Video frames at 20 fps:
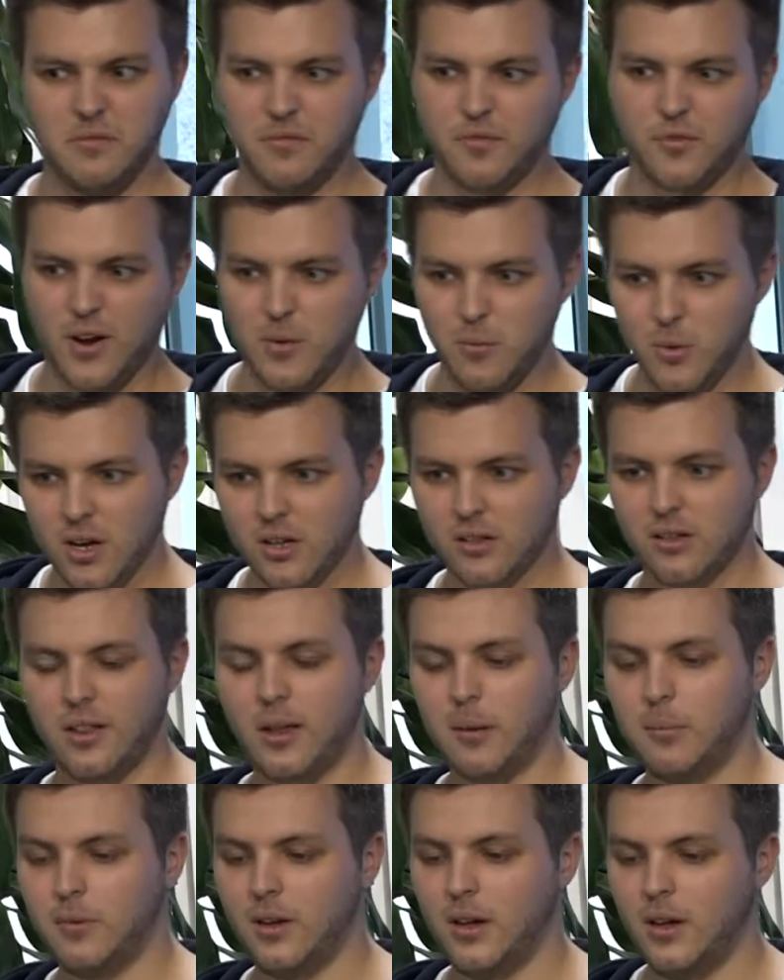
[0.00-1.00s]
framework
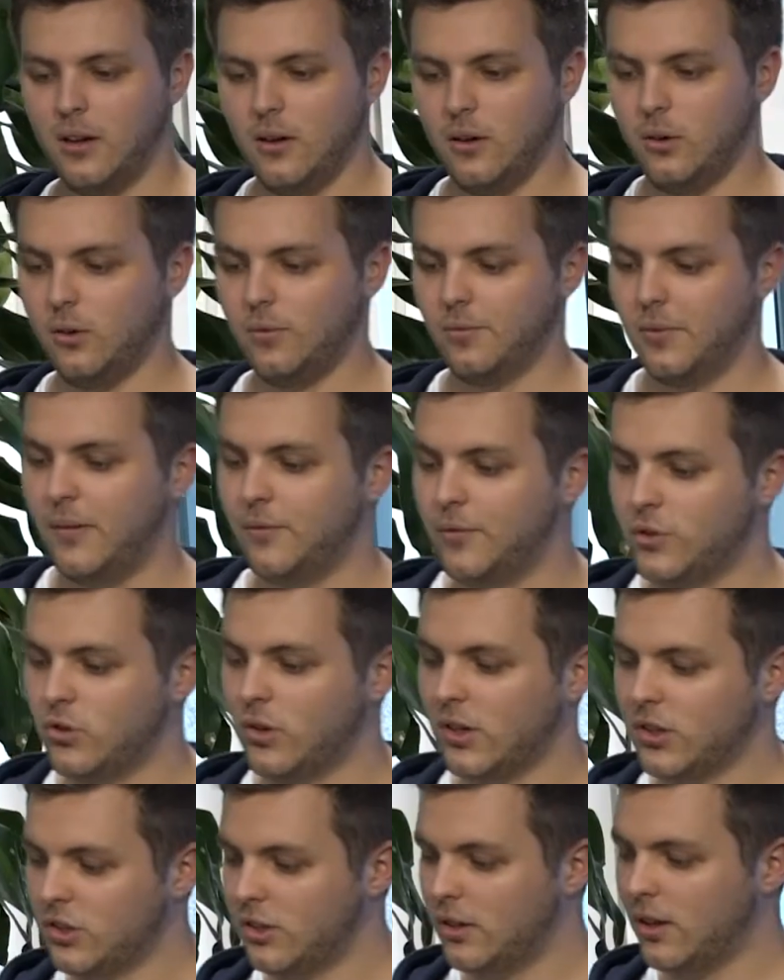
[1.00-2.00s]
or
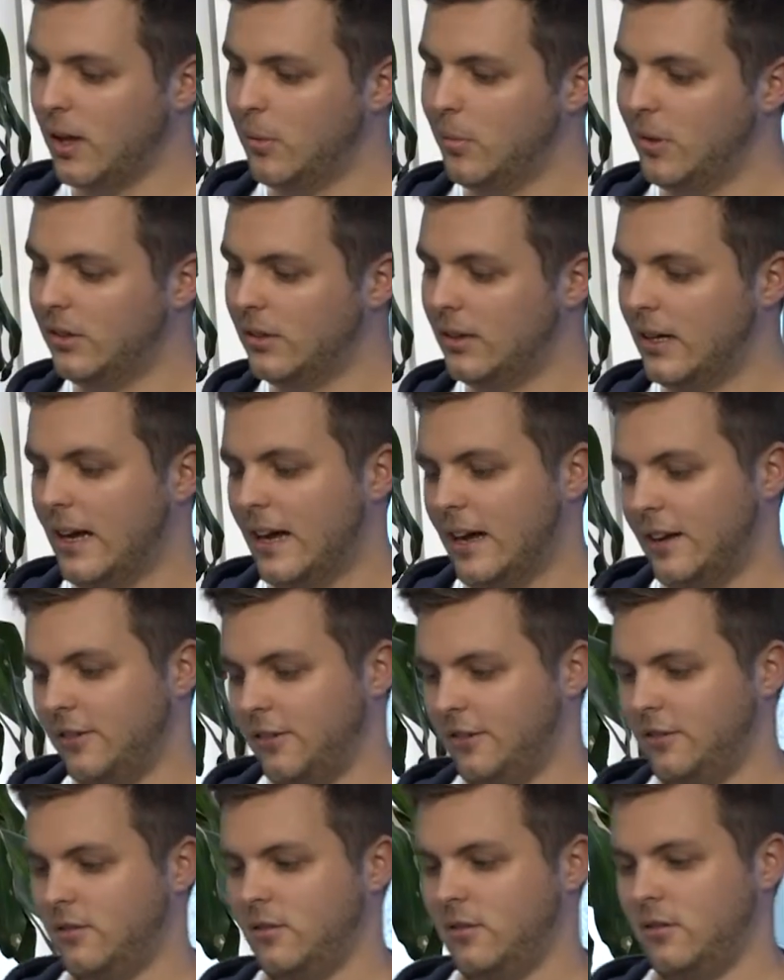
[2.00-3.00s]
infrastructure that they built,
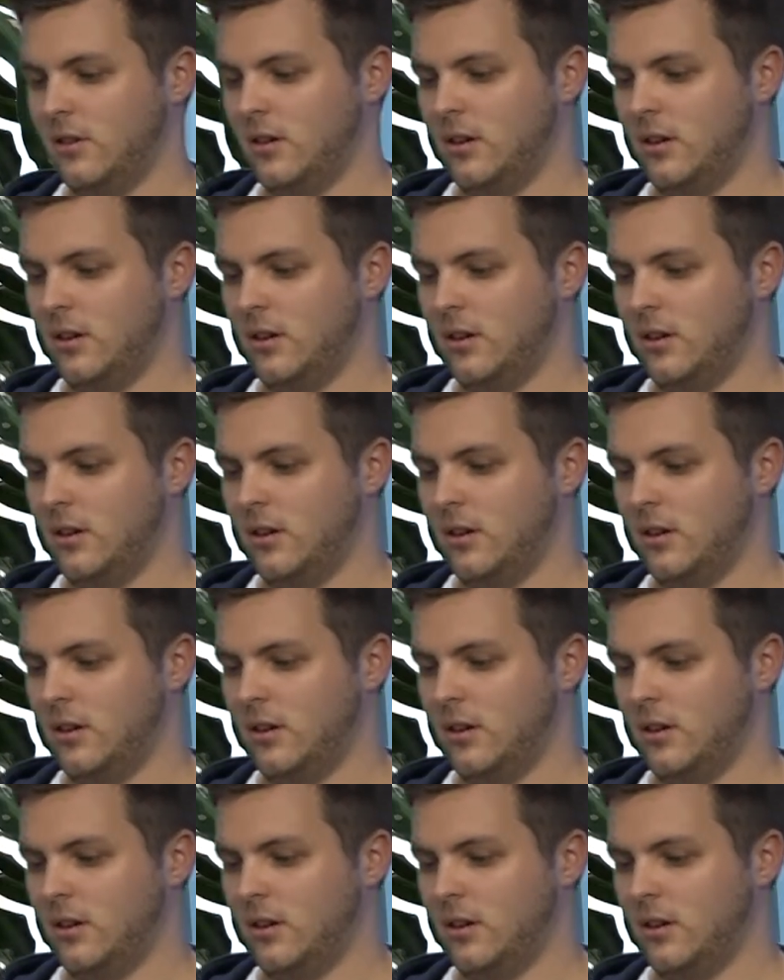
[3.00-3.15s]
and